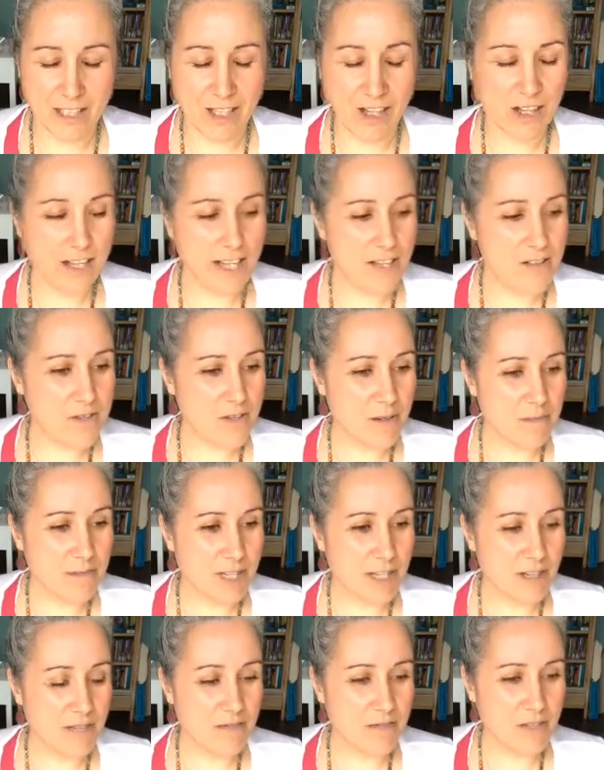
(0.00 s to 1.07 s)
Okay, so I'm
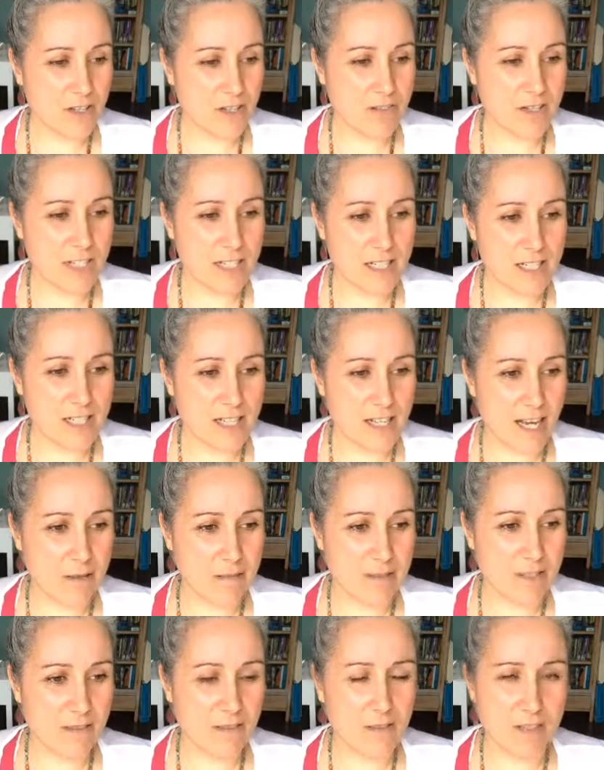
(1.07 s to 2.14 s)
getting for you that it is
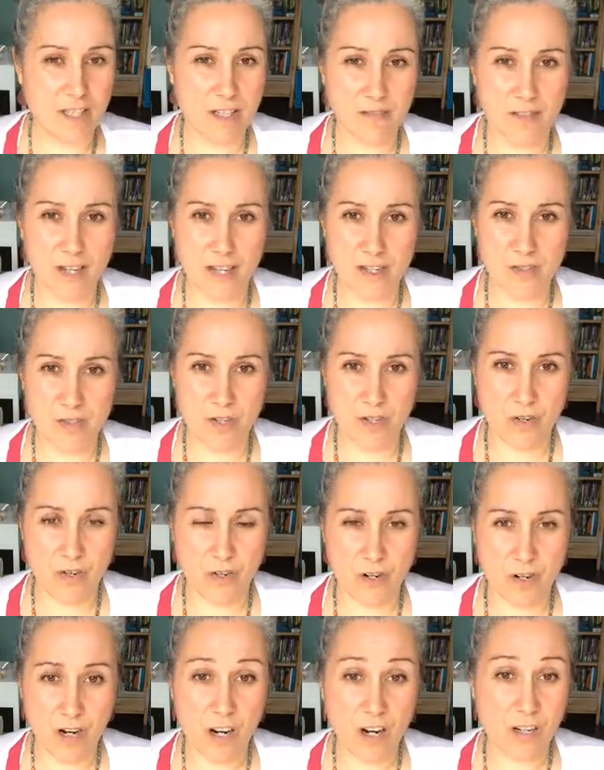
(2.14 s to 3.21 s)
absolutely around
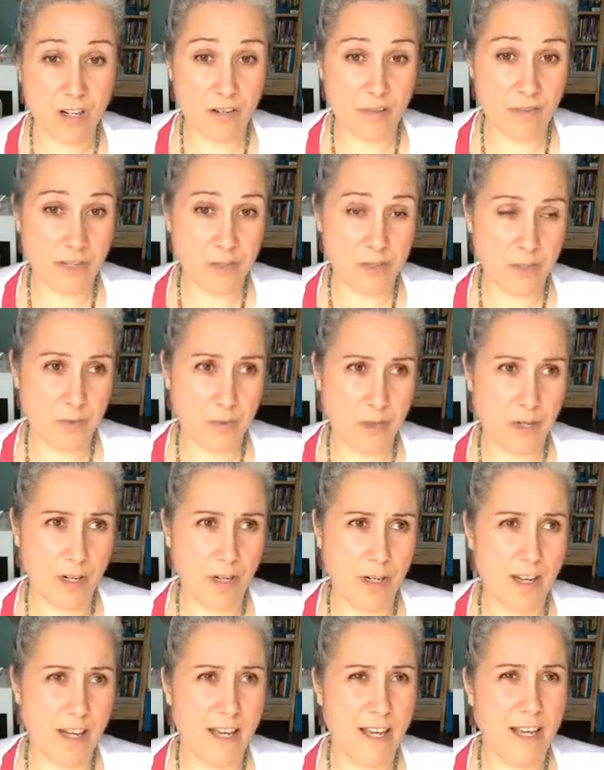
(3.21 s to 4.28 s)
your art, around your
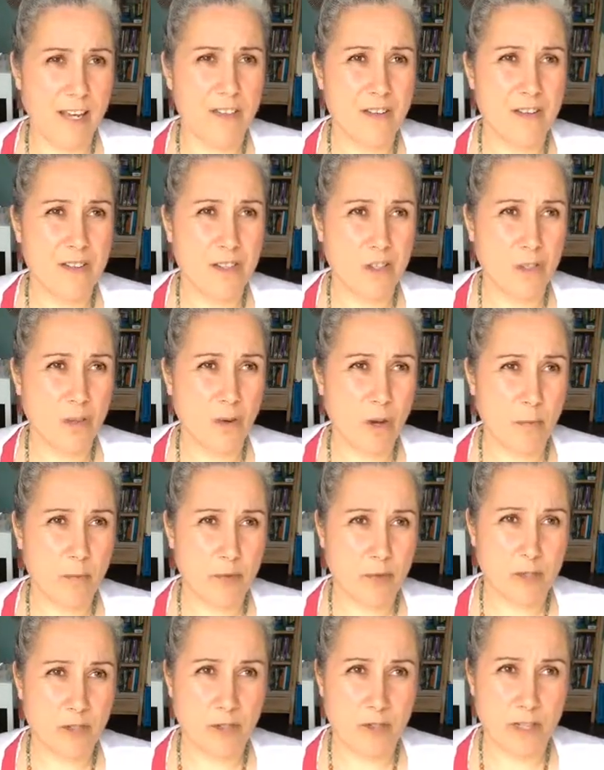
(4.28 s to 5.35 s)
work. There's a new
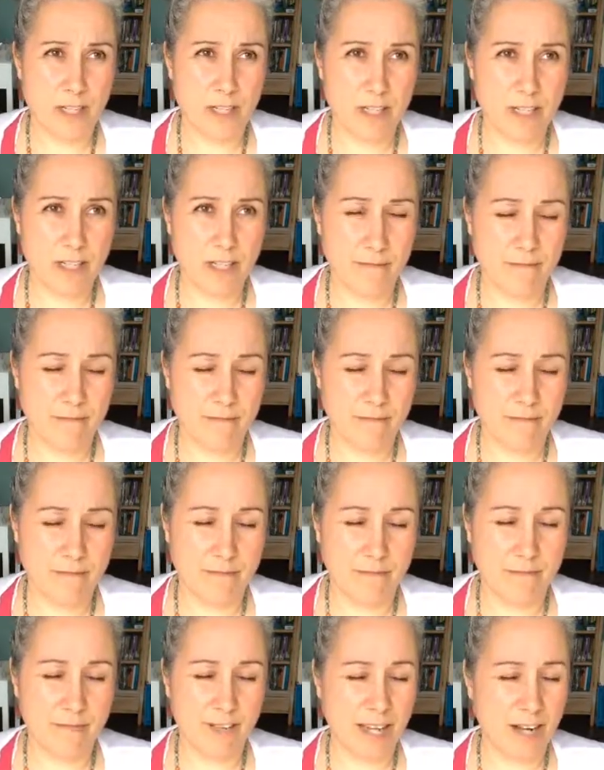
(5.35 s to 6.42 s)
opportunity.
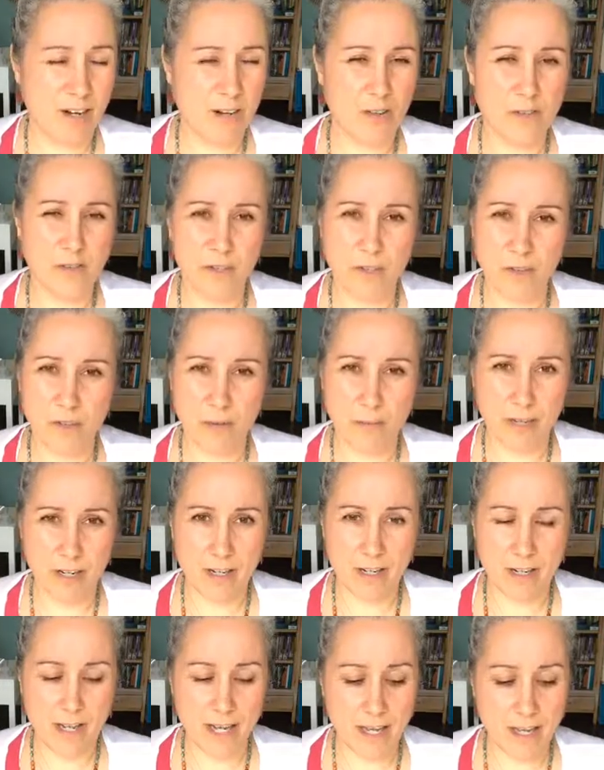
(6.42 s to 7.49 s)
I don't know if you know about it
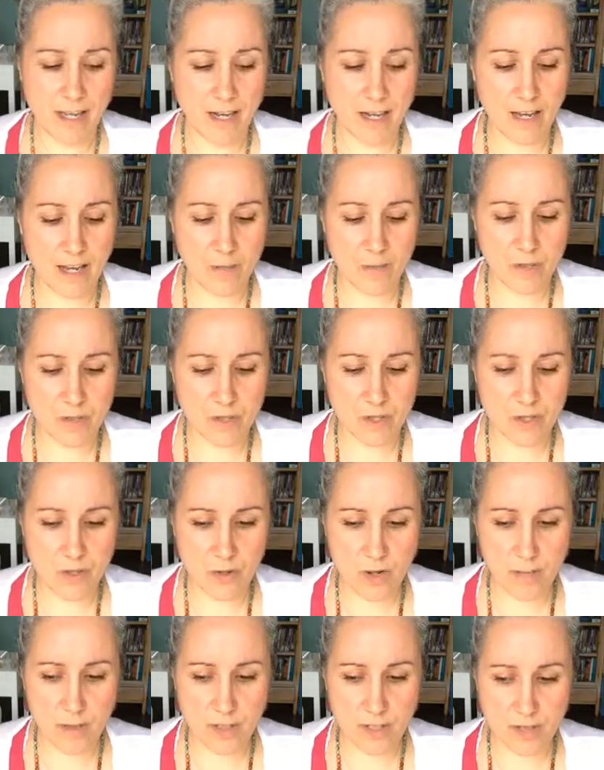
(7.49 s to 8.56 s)
yet. There's a new
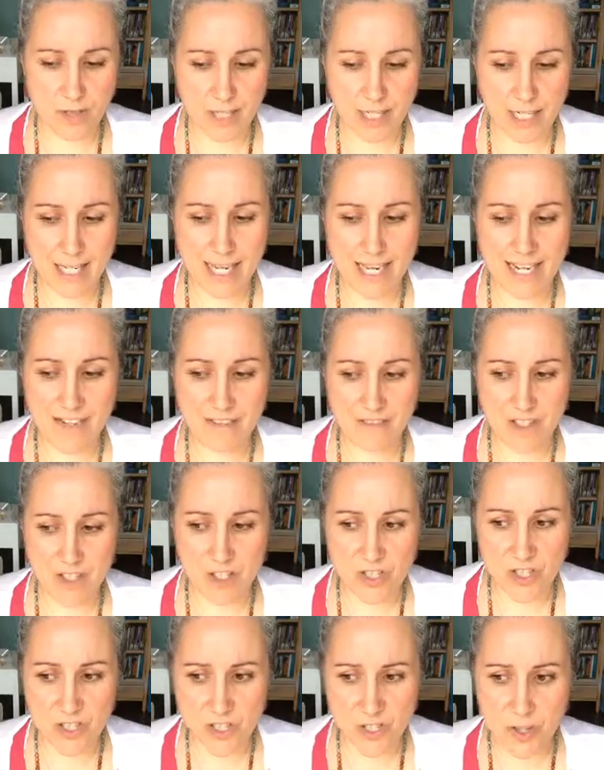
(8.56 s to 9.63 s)
opportunity and it
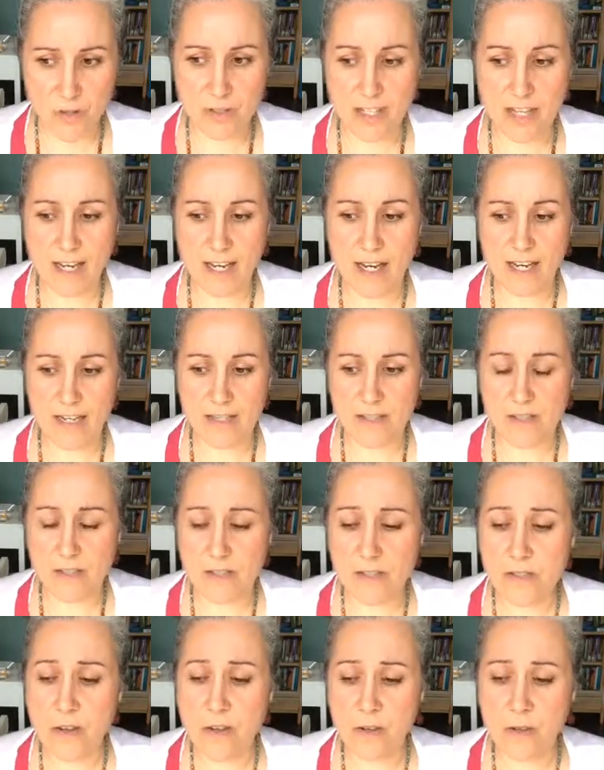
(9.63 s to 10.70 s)
feels so light and
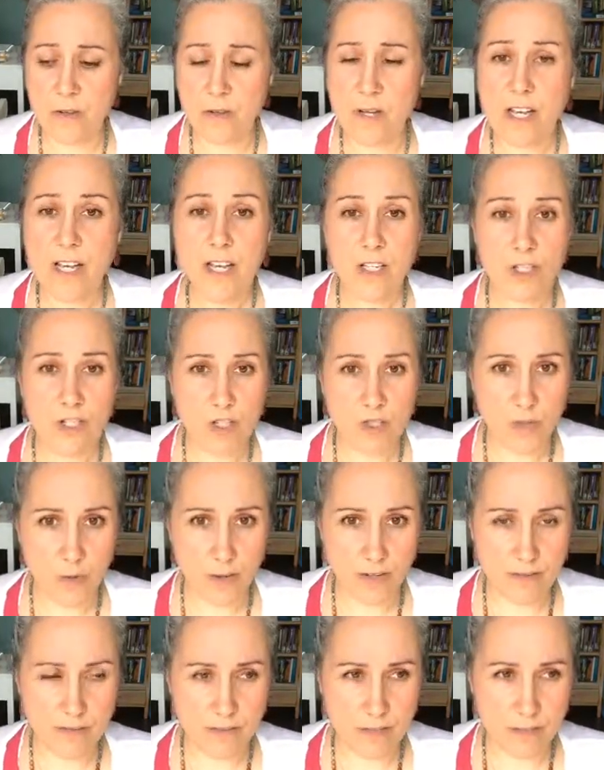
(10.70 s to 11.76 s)
so
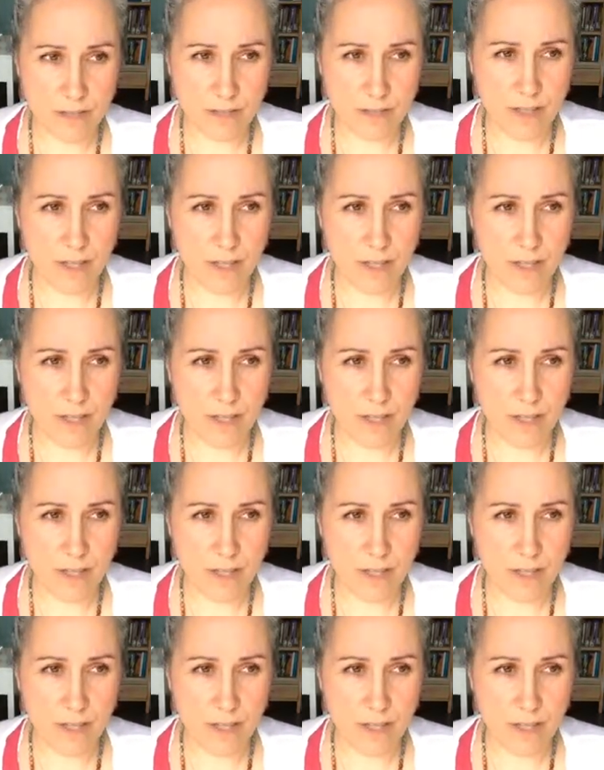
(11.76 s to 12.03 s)
joyful.